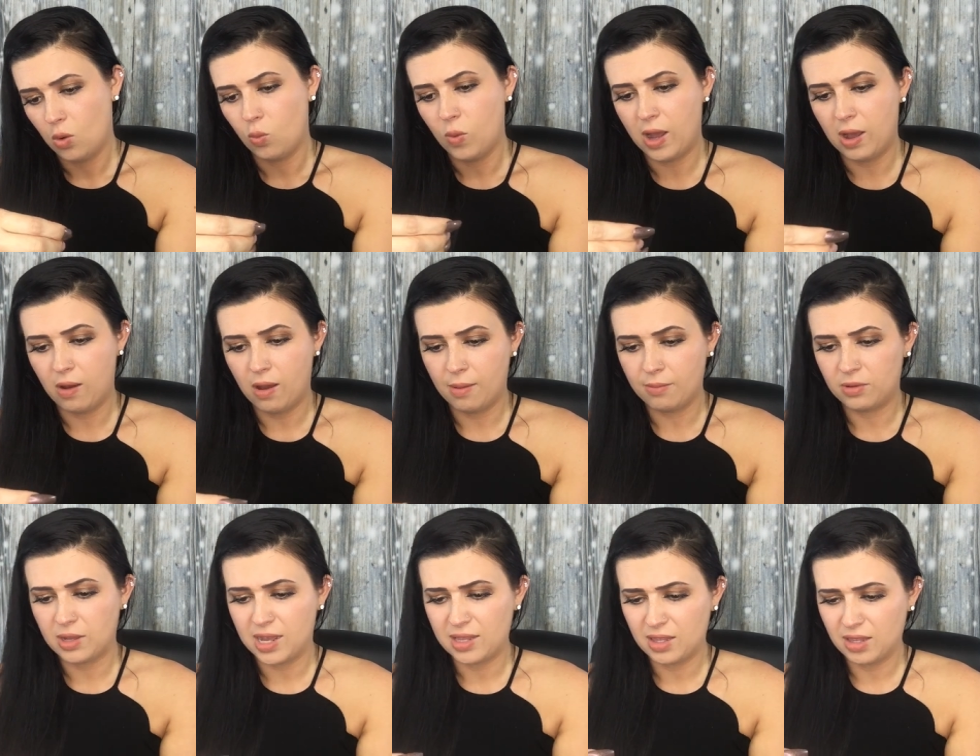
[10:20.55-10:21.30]
Well,
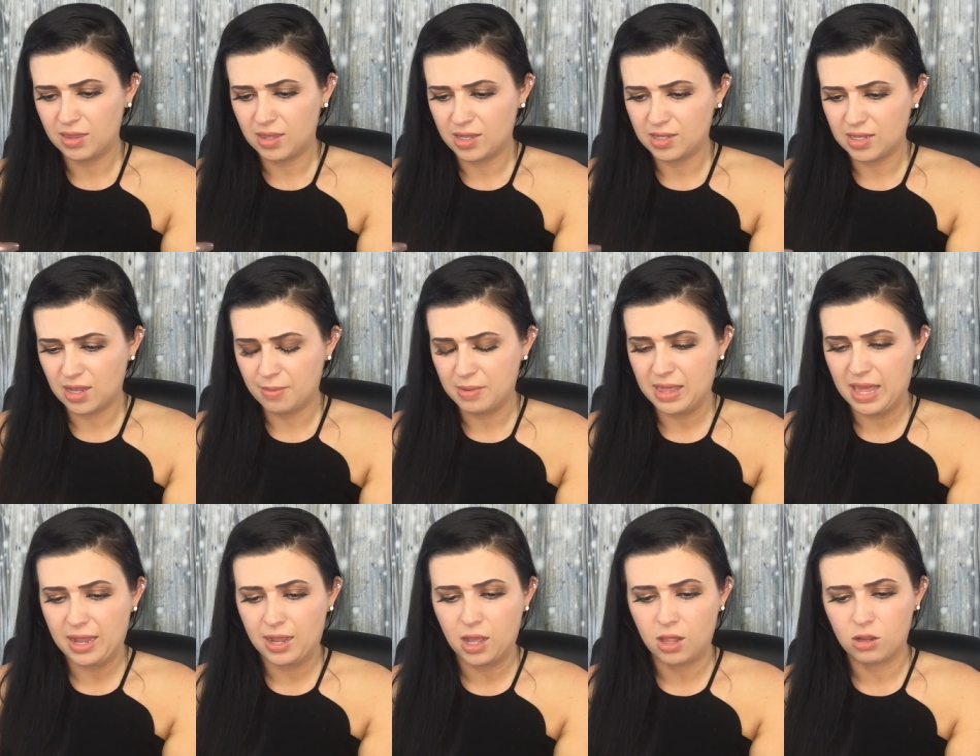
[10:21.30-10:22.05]
I'm glad that they sent
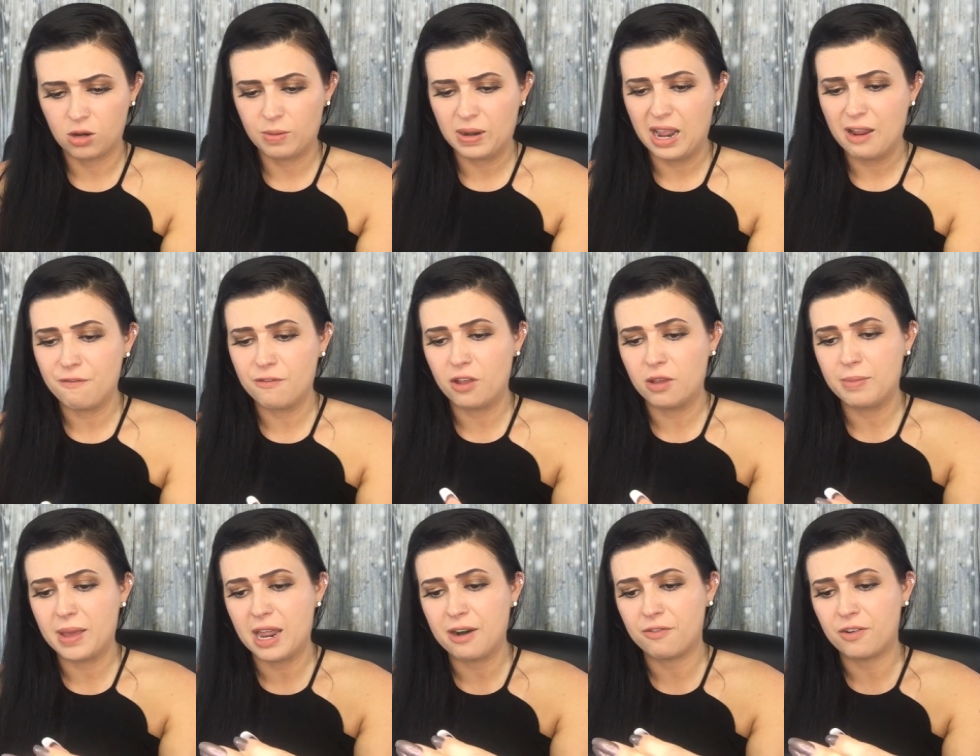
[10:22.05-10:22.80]
me that color, but I
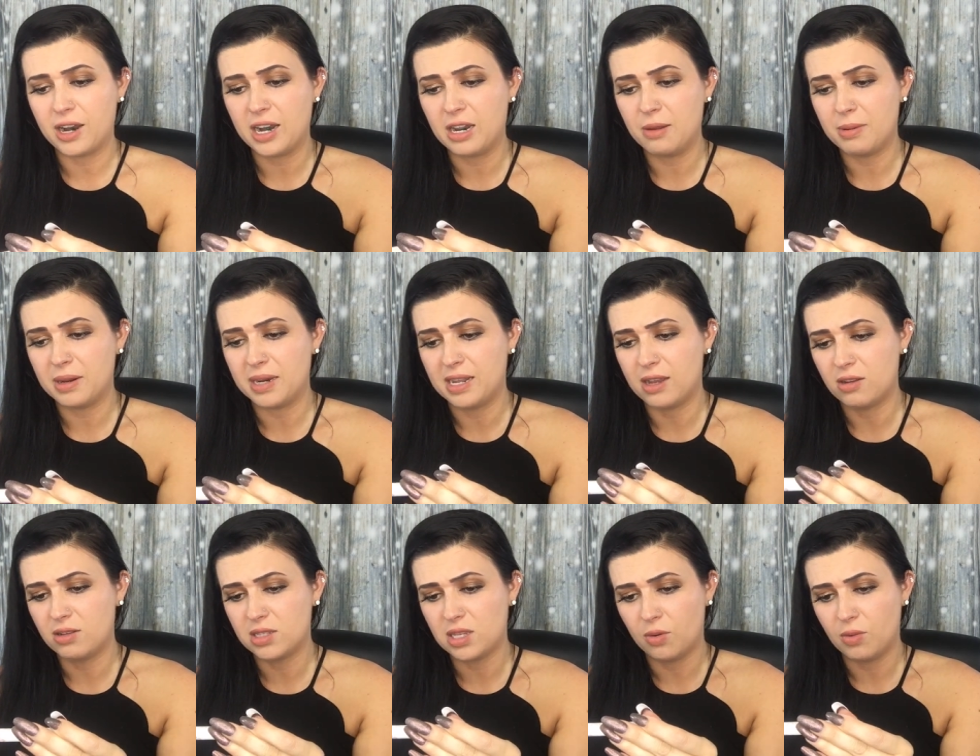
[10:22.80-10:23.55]
feel bad for anybody
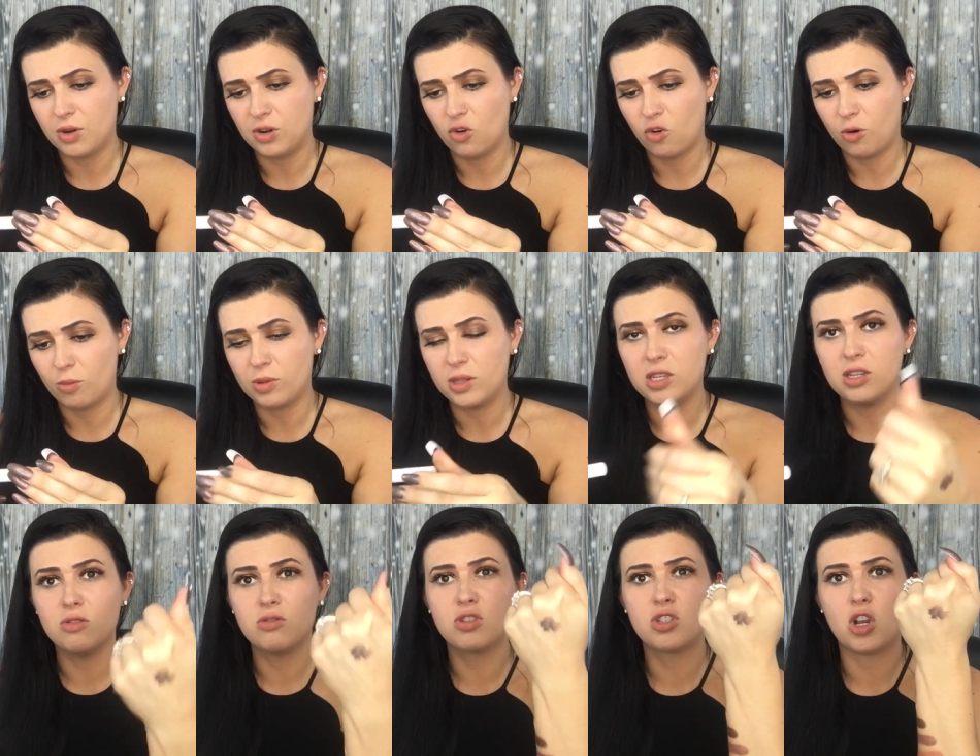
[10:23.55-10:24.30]
else that would
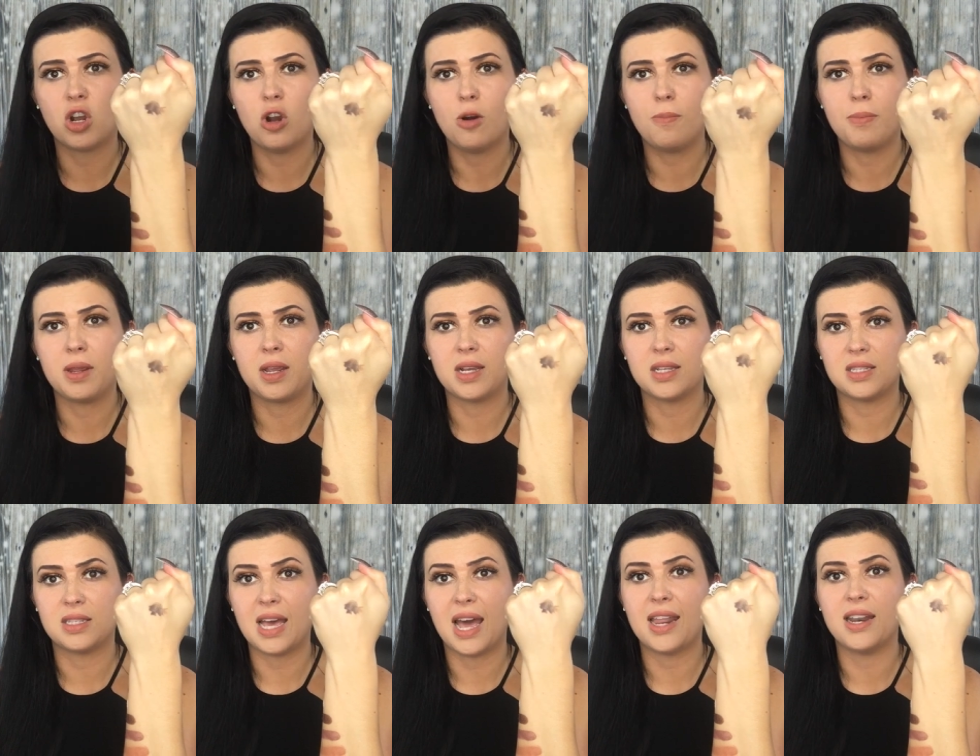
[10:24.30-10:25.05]
normally use taupe
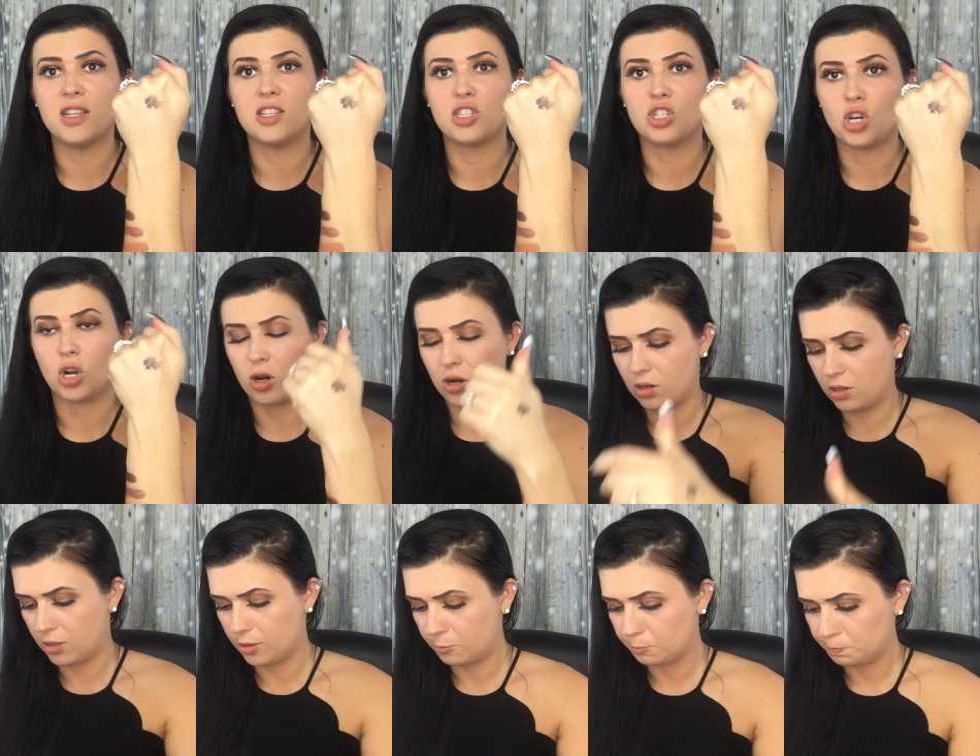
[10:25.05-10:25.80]
because that is
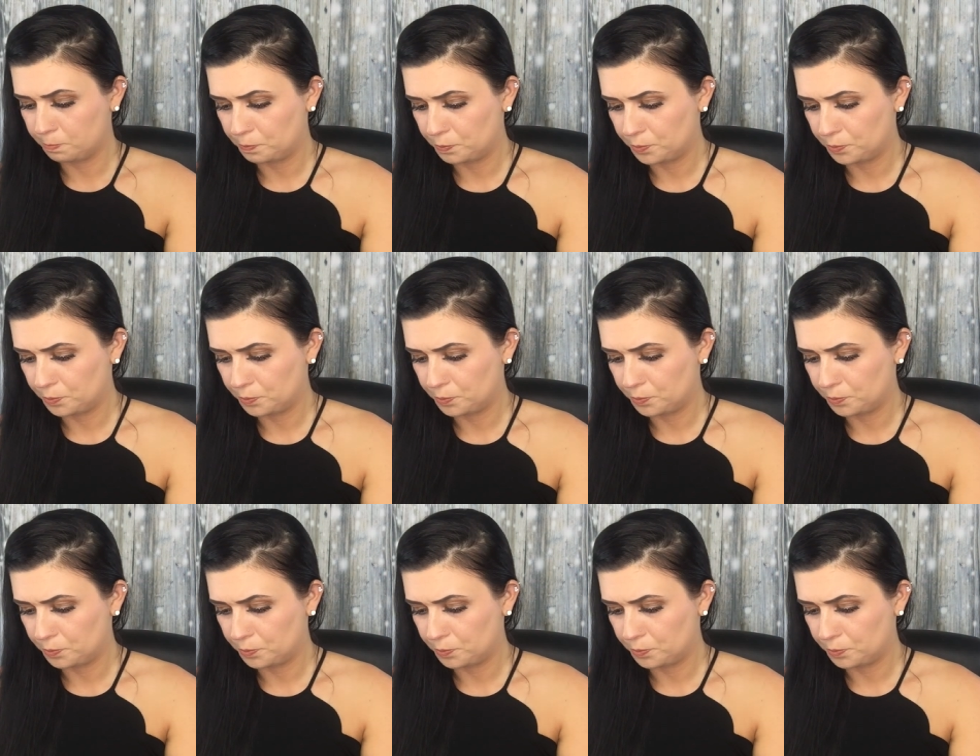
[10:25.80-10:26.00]
dark.